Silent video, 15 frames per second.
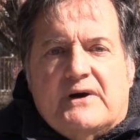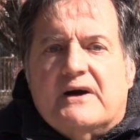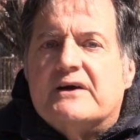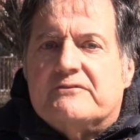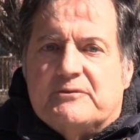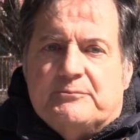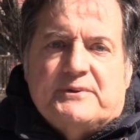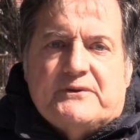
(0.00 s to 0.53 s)

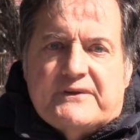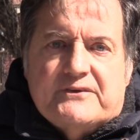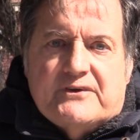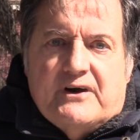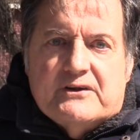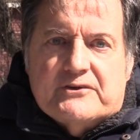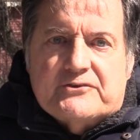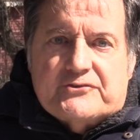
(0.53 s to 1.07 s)
$100 billion
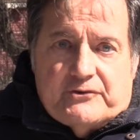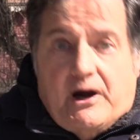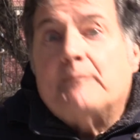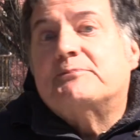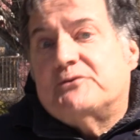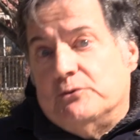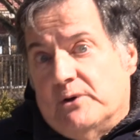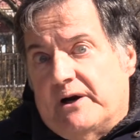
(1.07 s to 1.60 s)
or up
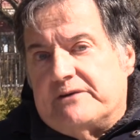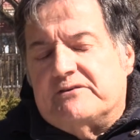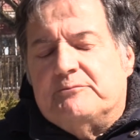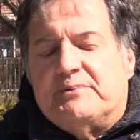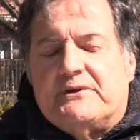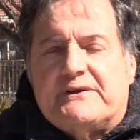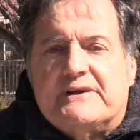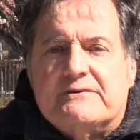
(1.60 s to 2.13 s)
to
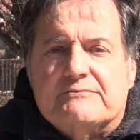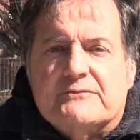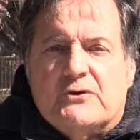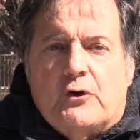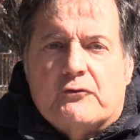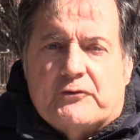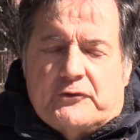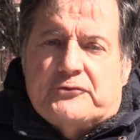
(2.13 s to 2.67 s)
$100 billion
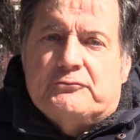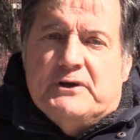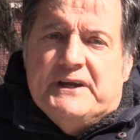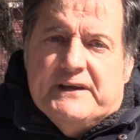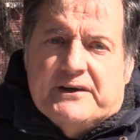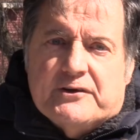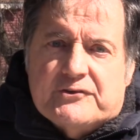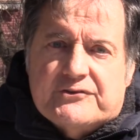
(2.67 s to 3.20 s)
over three
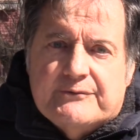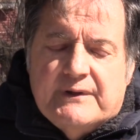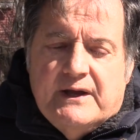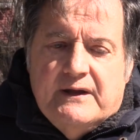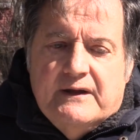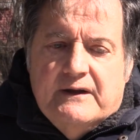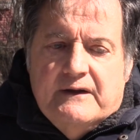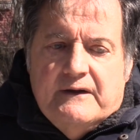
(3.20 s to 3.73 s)
years.
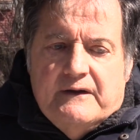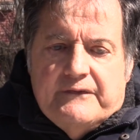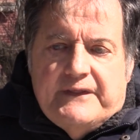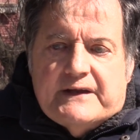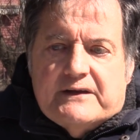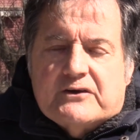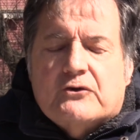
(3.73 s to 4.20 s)
That